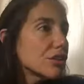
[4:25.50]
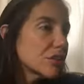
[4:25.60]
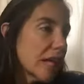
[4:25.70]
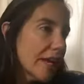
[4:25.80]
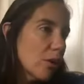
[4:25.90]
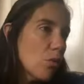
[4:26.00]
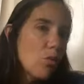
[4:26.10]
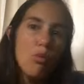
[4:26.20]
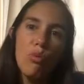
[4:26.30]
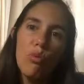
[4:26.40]
like,
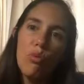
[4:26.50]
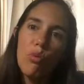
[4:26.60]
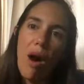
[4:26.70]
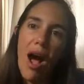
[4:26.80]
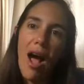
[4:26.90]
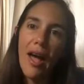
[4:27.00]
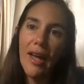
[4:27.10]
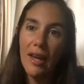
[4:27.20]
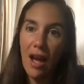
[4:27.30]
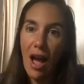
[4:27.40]

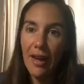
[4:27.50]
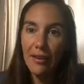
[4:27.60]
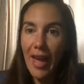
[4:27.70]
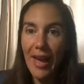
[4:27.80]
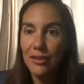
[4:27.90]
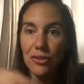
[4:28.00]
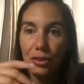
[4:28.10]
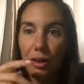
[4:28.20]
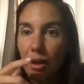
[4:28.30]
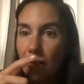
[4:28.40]
why I
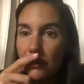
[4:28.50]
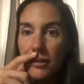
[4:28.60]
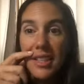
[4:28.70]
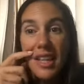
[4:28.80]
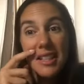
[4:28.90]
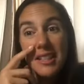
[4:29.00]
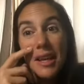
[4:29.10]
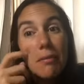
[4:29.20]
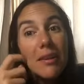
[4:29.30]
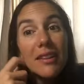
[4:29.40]
answered her. Because I
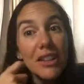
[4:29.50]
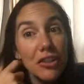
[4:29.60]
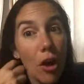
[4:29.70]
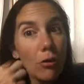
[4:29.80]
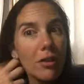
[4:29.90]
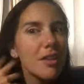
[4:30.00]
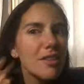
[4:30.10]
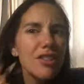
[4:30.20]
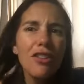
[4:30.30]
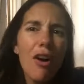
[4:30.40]
typically don't.
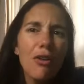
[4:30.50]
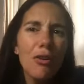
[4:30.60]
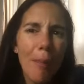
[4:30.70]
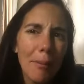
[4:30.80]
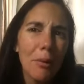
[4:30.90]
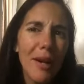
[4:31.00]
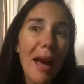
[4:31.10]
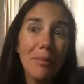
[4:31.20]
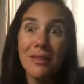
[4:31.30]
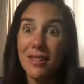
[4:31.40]
Because, you know, you remember what
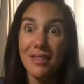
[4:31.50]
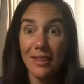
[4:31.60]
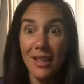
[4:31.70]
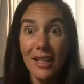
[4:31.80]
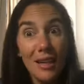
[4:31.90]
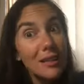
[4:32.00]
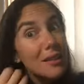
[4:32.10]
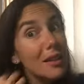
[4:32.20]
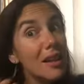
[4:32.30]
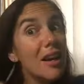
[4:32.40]
happened to Selena?
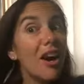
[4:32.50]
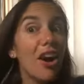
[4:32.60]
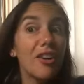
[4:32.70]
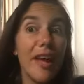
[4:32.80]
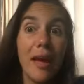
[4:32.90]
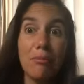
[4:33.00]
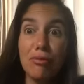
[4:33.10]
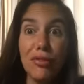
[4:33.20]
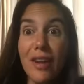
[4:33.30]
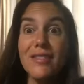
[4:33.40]
Her damn
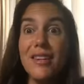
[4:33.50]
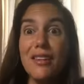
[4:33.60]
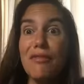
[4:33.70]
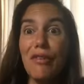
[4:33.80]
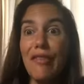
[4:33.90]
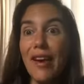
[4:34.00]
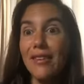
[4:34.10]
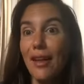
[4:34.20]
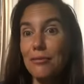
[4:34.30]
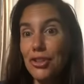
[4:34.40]
president of her fan
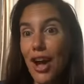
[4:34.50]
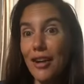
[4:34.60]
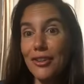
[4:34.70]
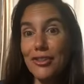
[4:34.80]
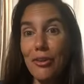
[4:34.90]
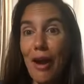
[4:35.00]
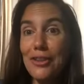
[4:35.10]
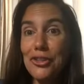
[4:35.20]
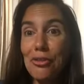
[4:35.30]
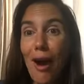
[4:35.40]
club shot her. So I
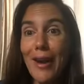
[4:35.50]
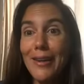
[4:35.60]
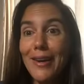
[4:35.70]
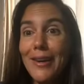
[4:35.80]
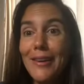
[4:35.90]
try not